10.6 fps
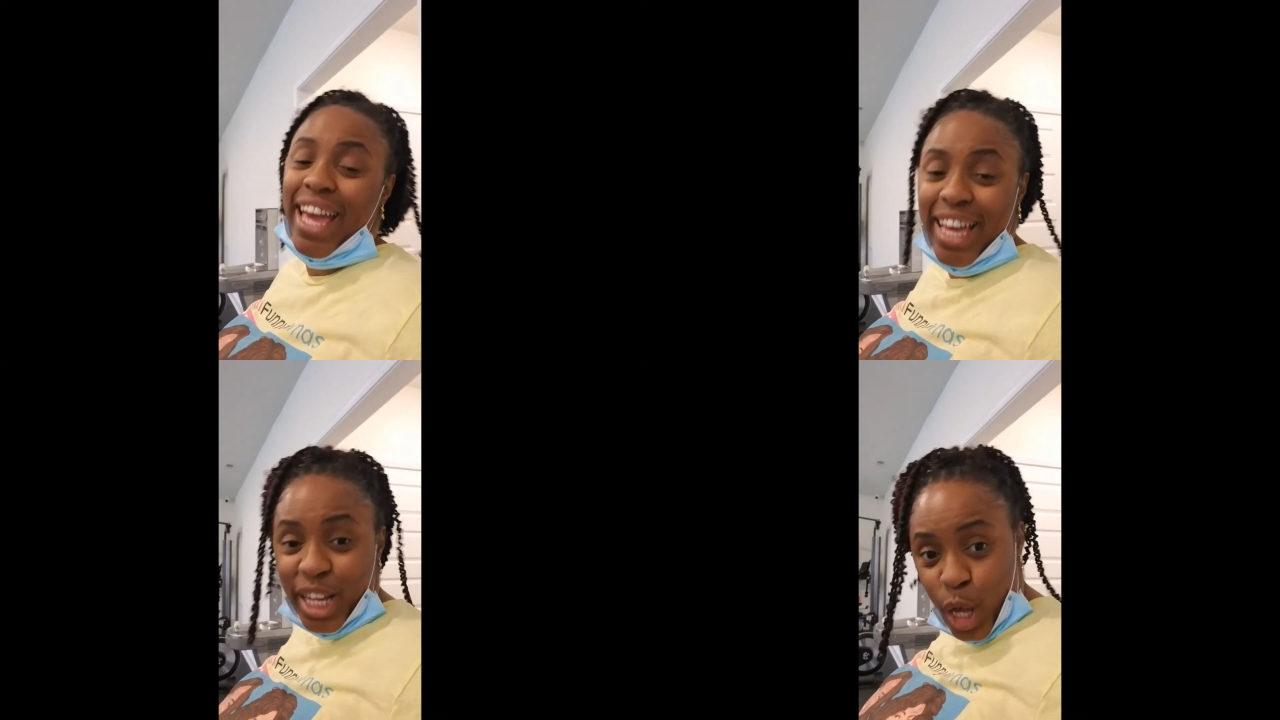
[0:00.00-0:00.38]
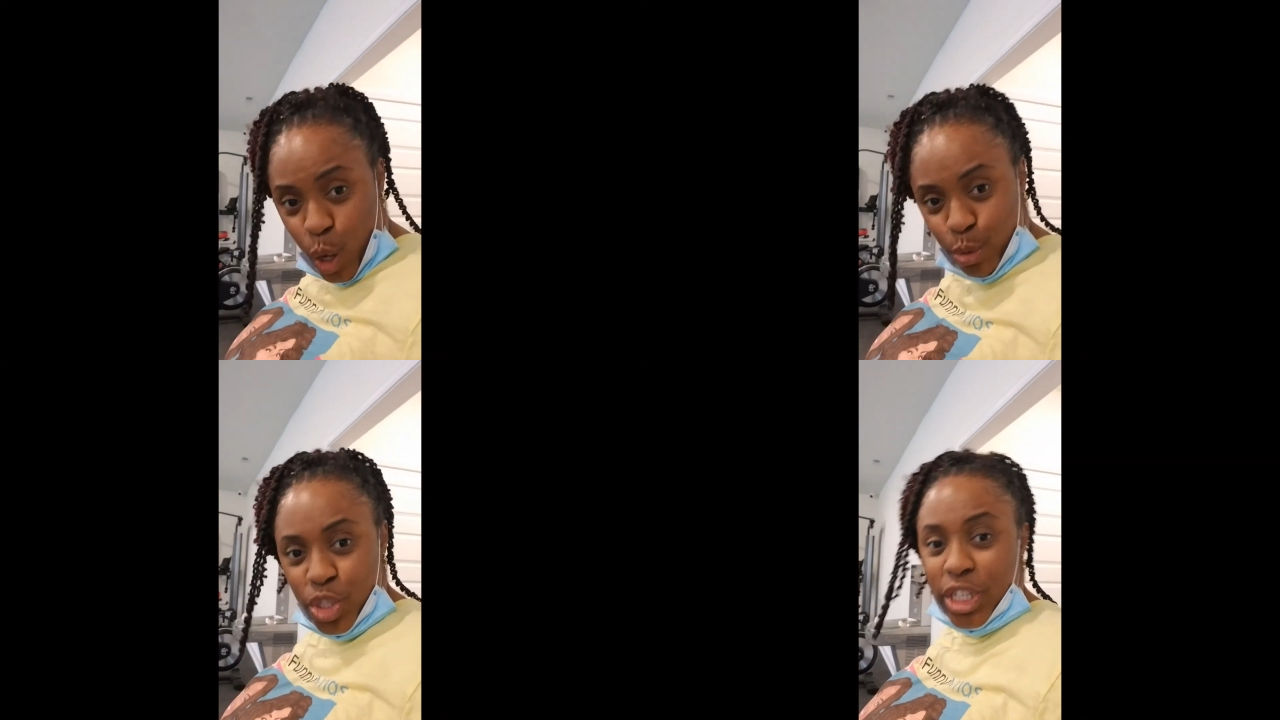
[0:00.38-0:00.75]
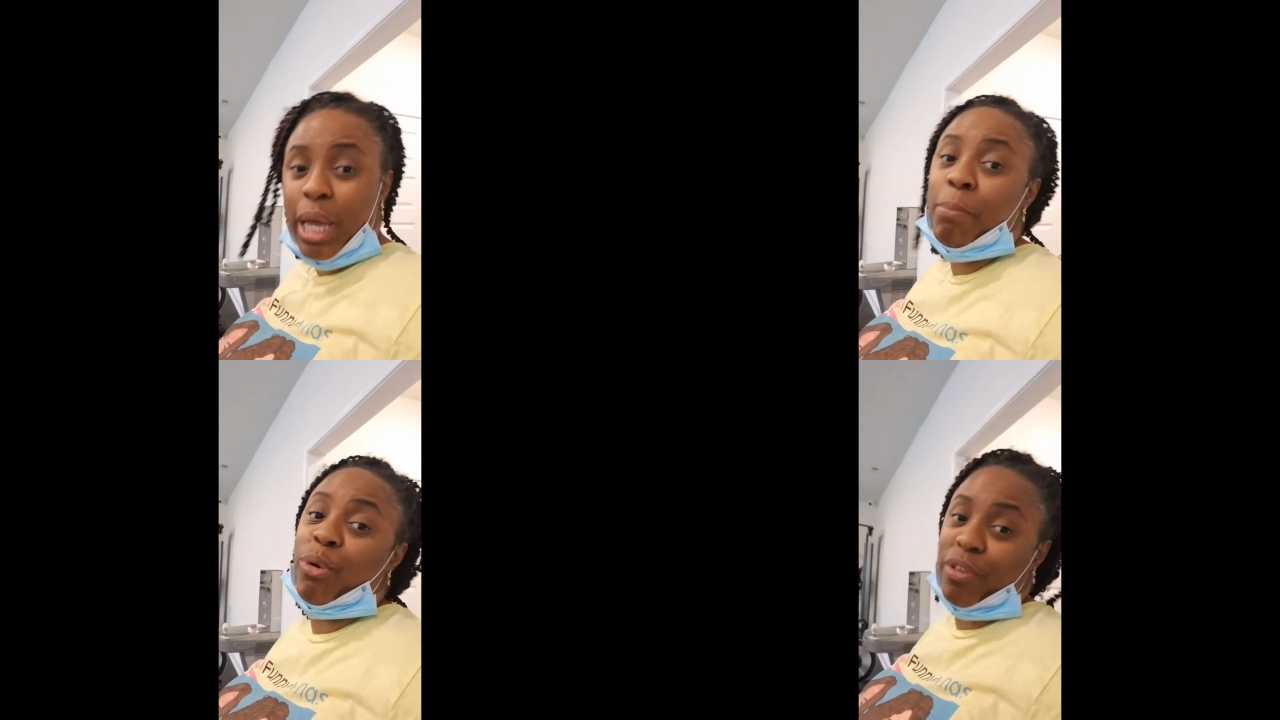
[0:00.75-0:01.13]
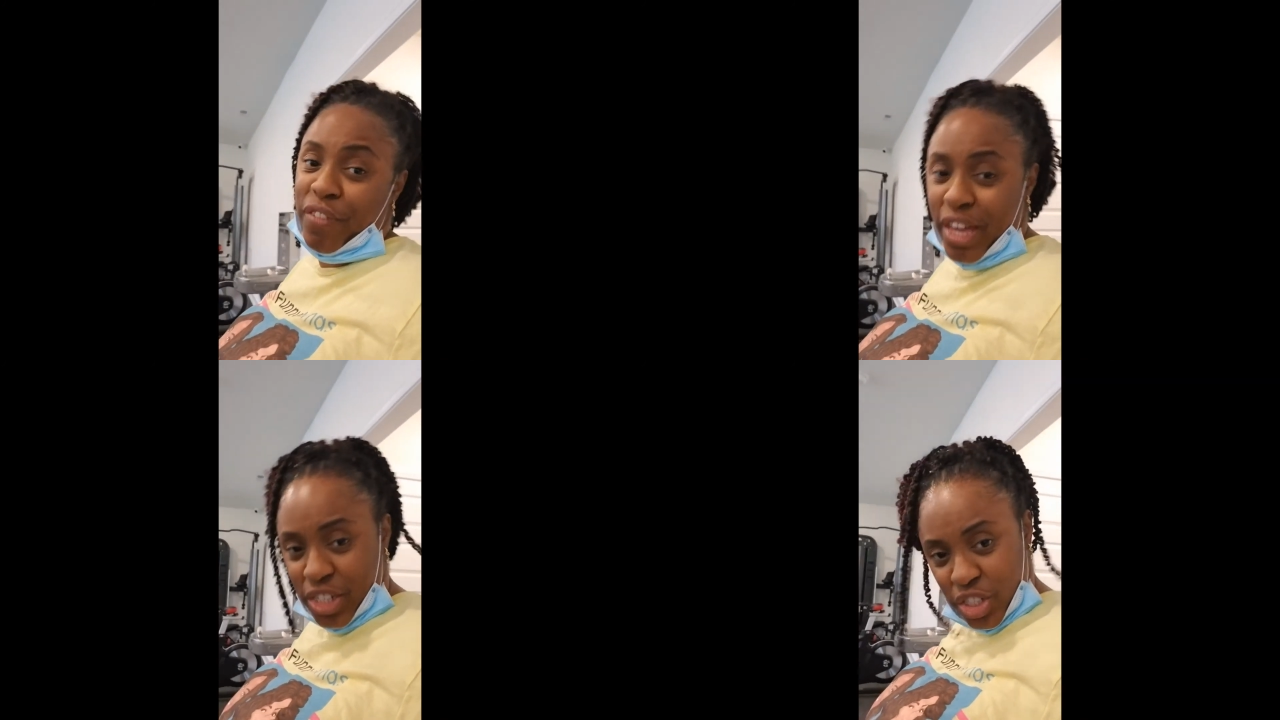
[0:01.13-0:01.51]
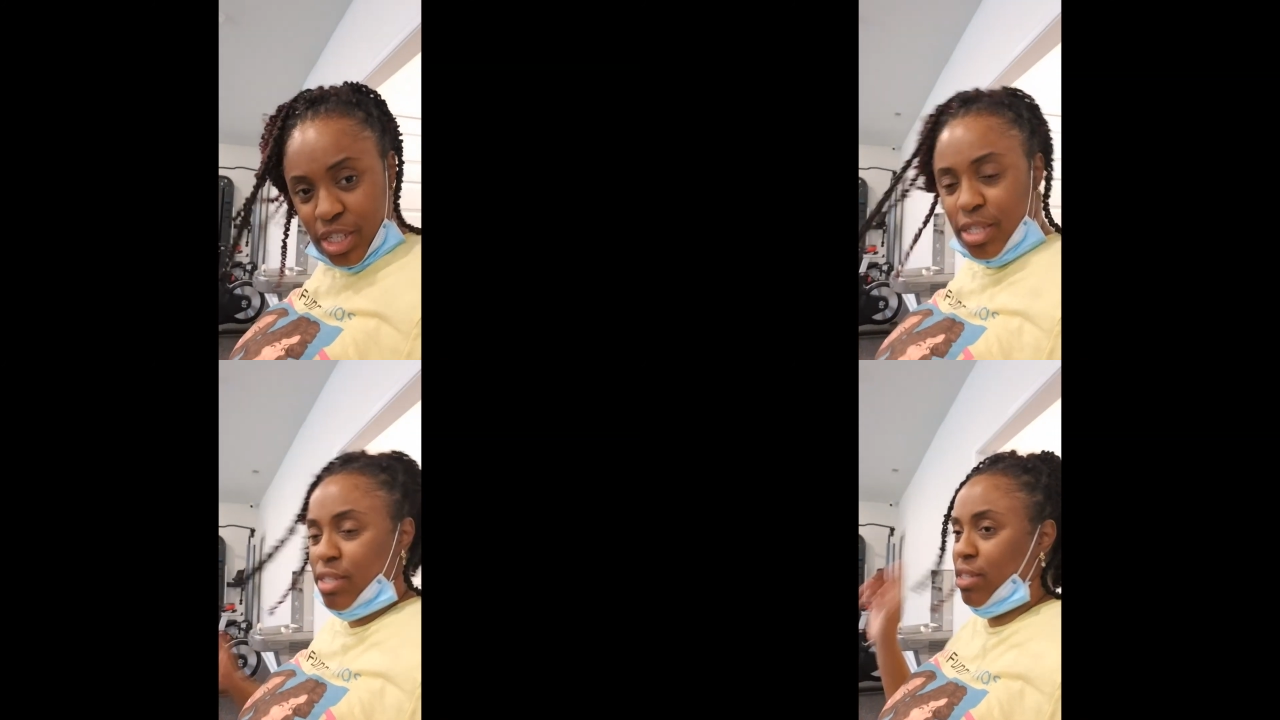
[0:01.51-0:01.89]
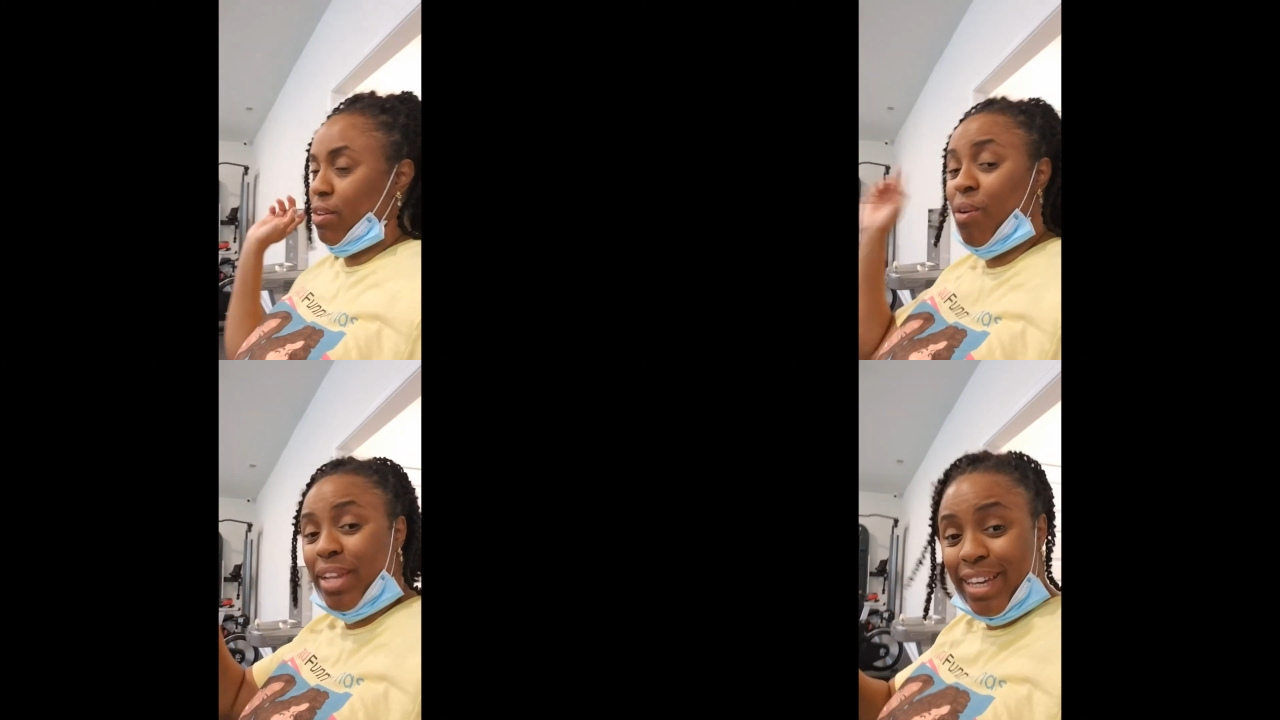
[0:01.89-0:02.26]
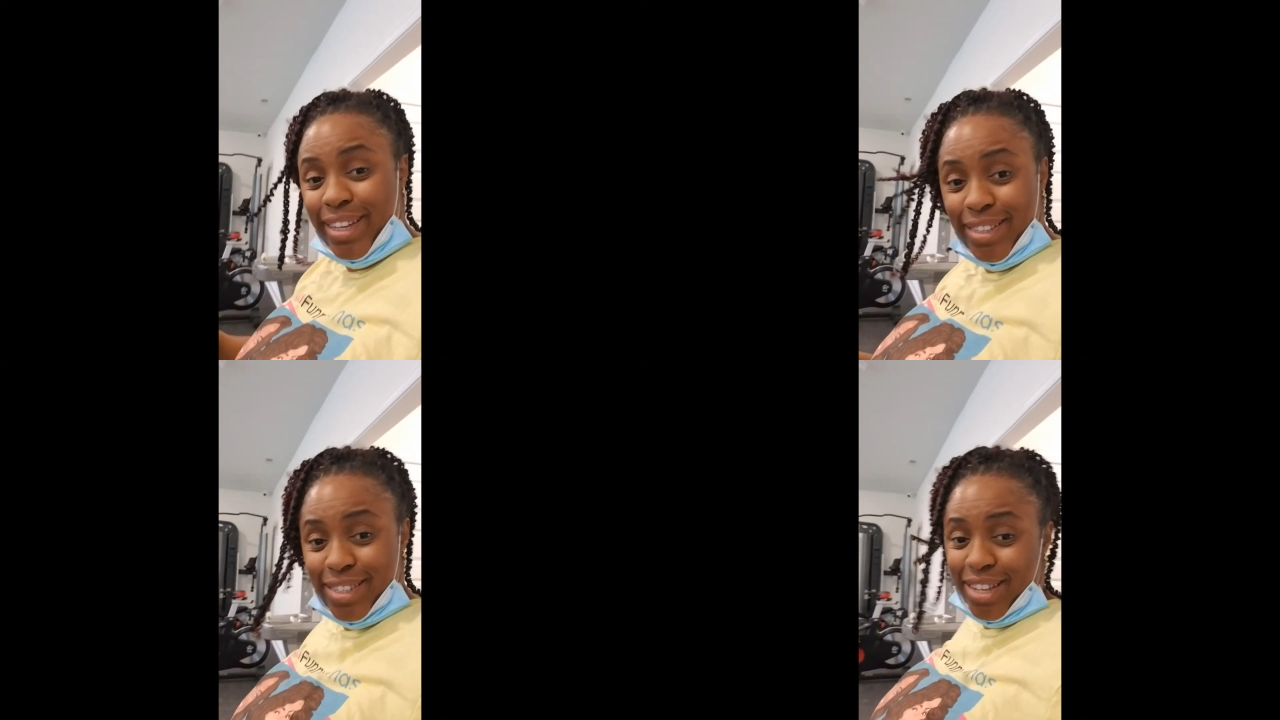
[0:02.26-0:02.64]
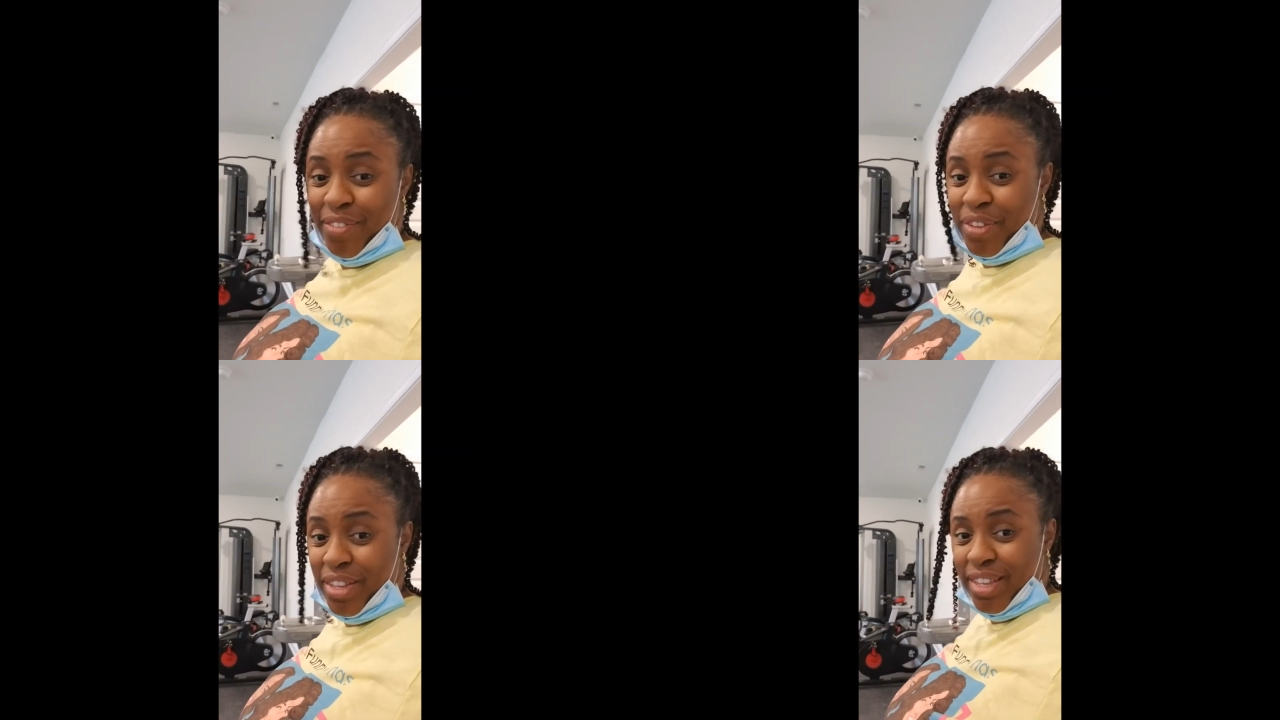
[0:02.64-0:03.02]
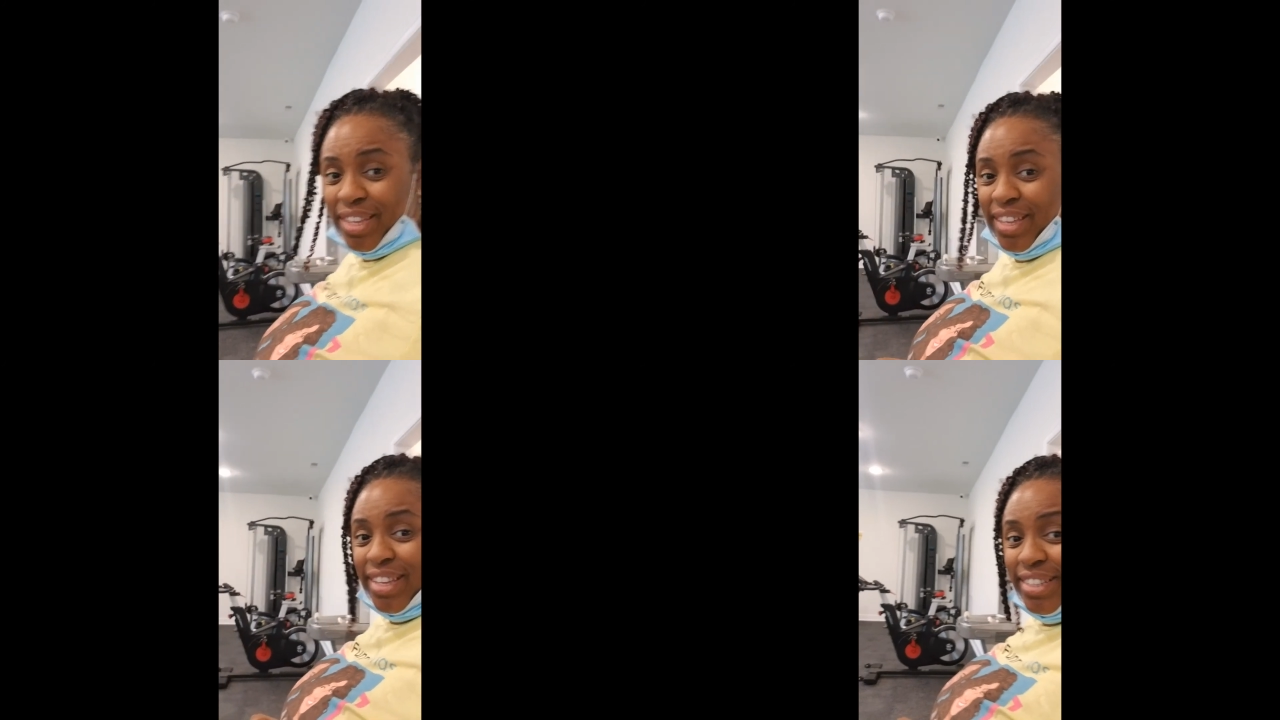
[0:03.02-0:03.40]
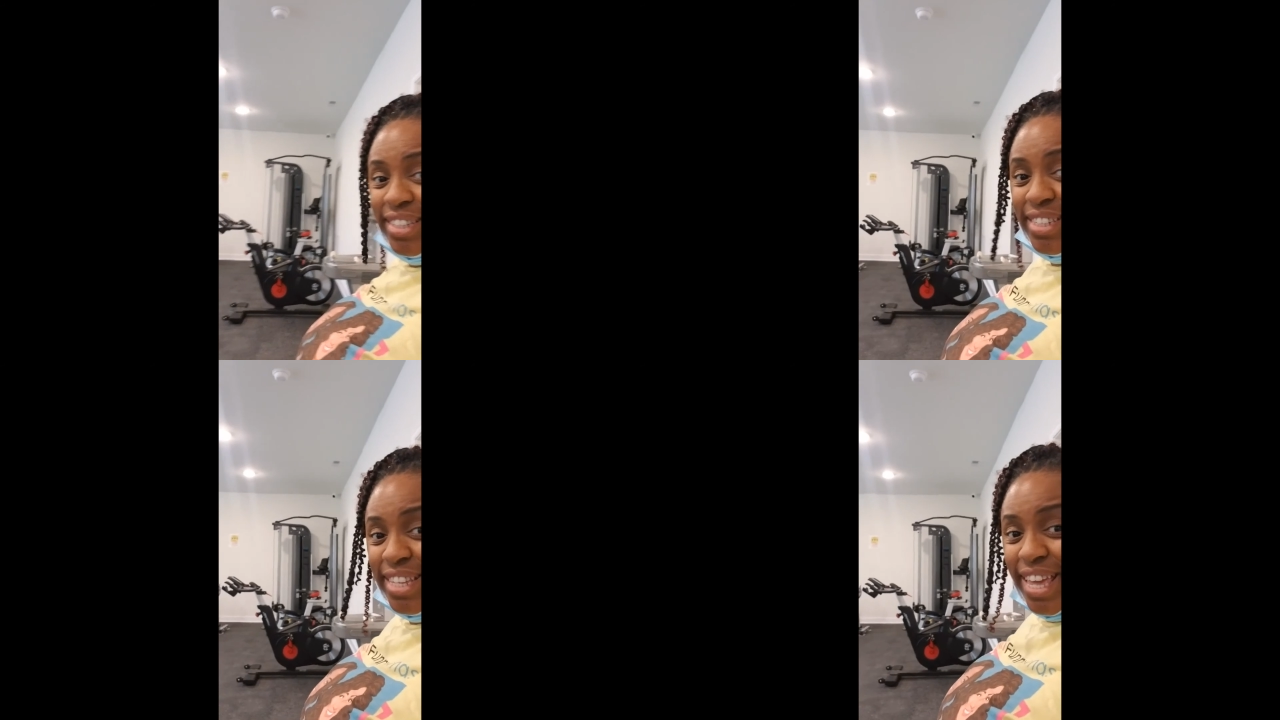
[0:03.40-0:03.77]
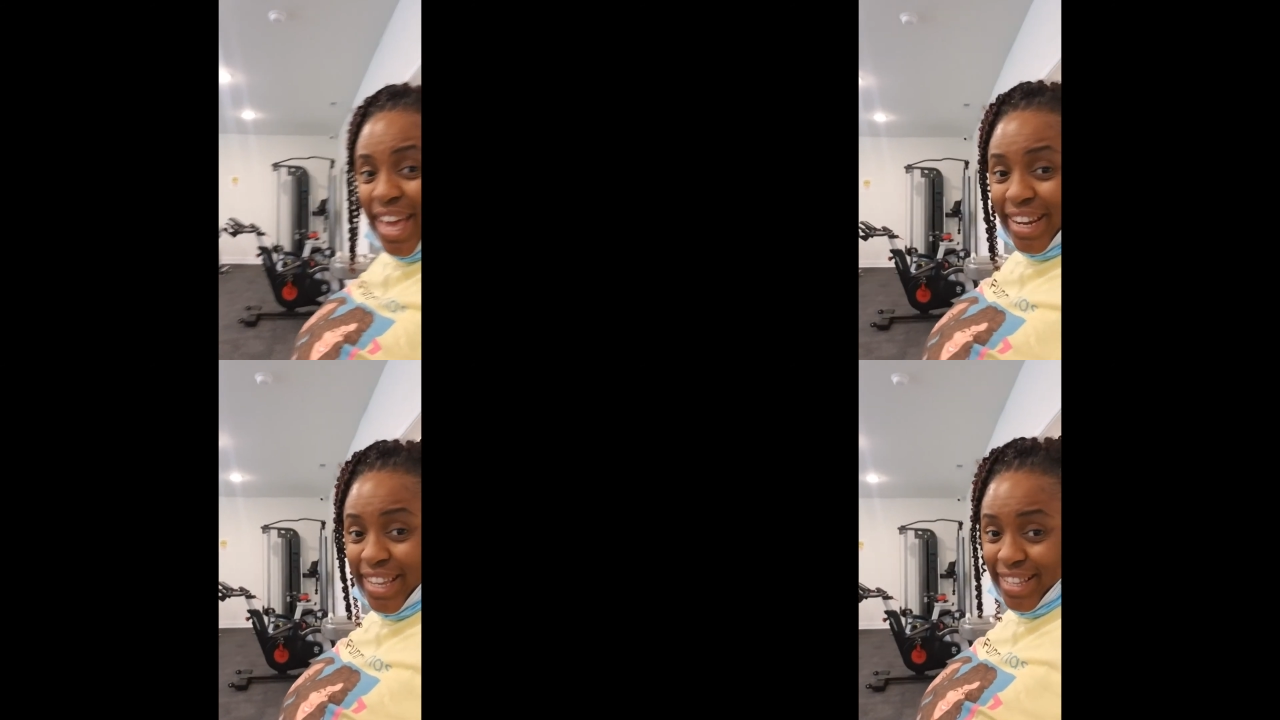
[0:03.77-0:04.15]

coaching, motivation, all that good stuff to stay at it.